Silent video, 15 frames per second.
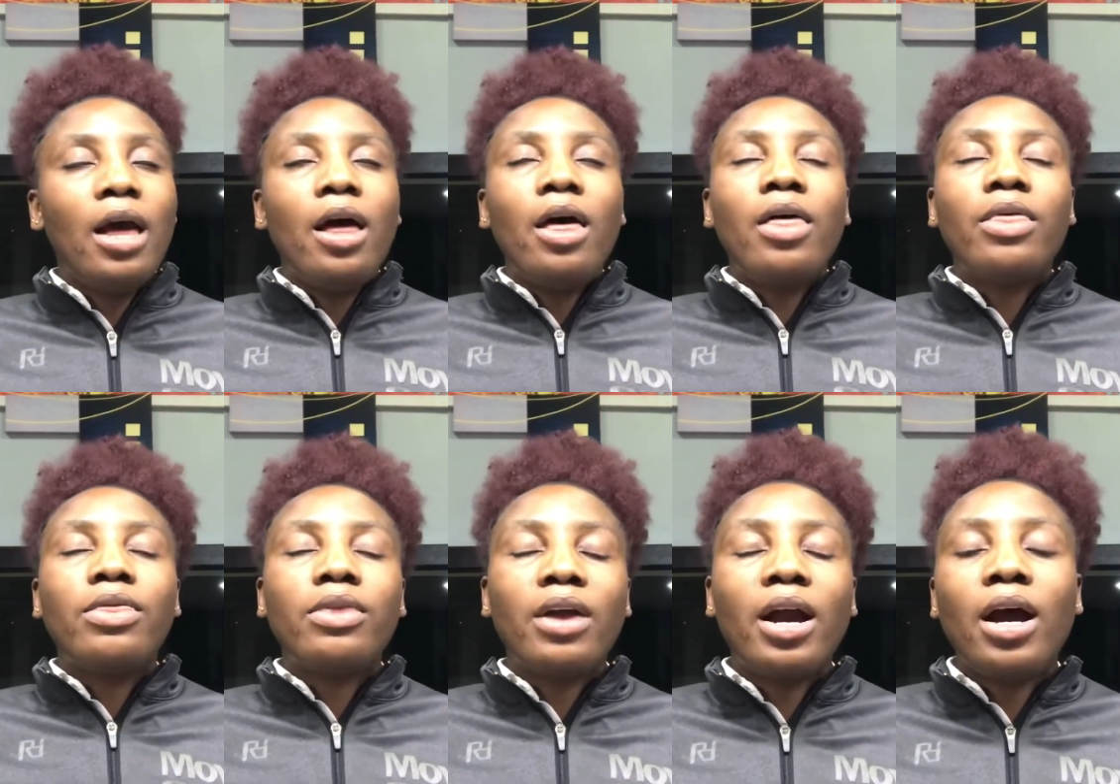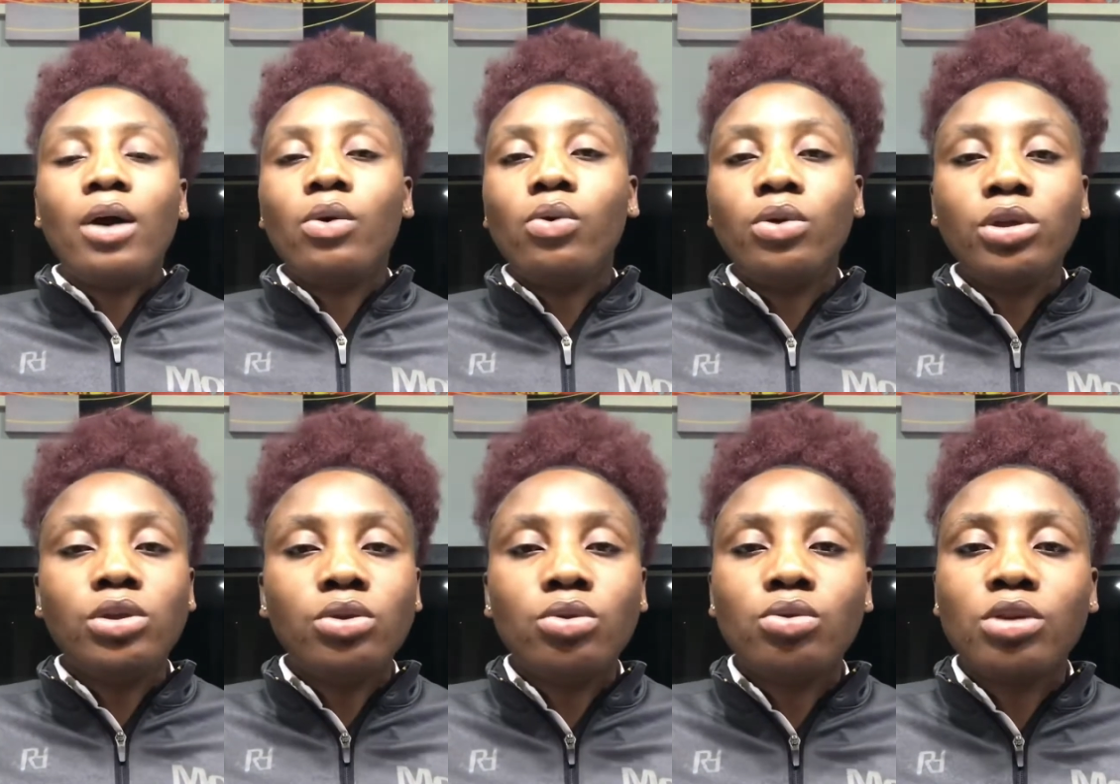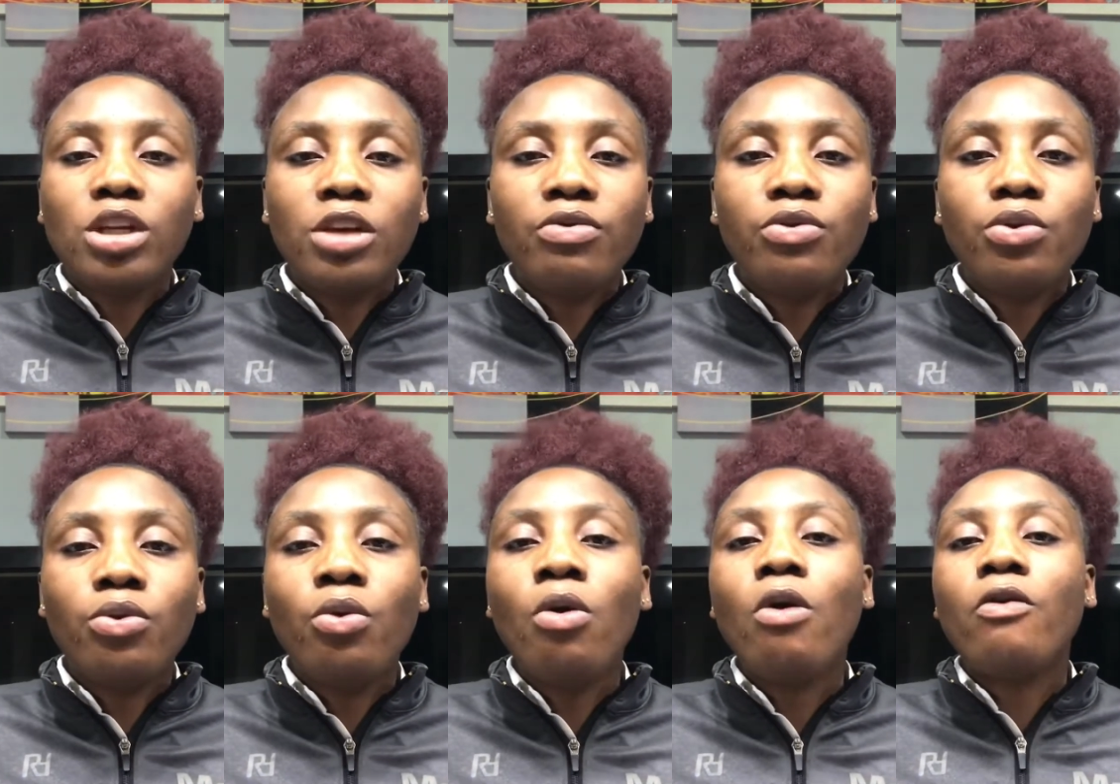they are going to give
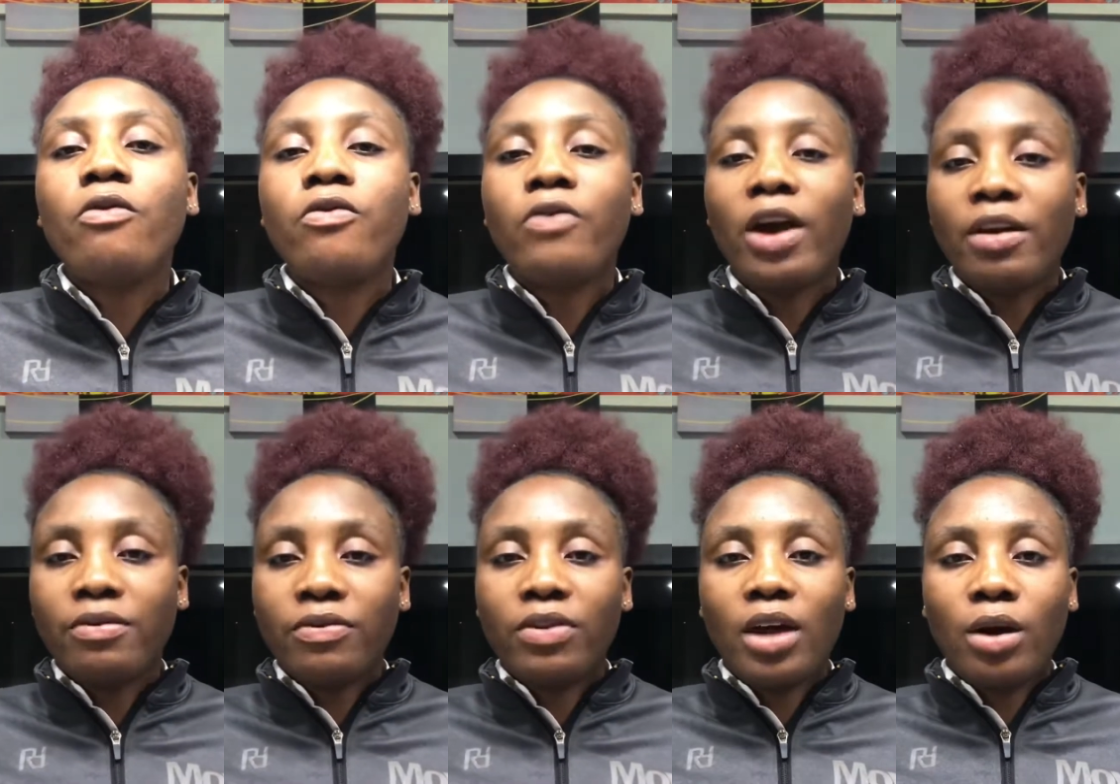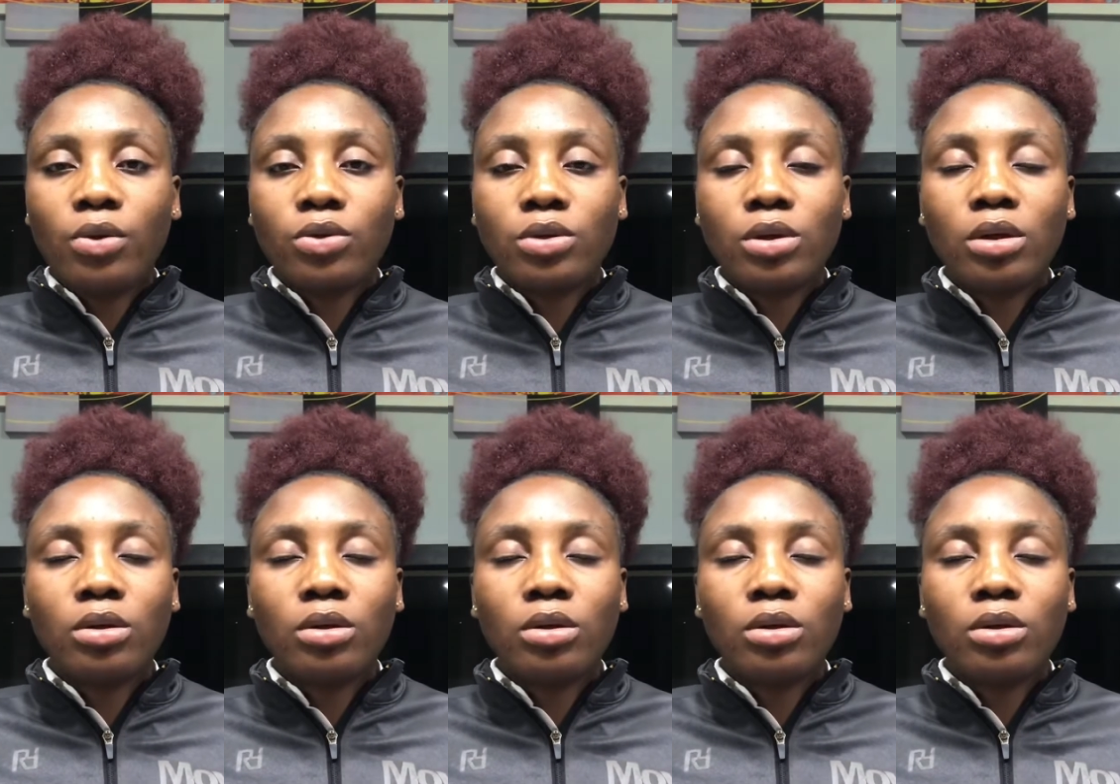you 5,000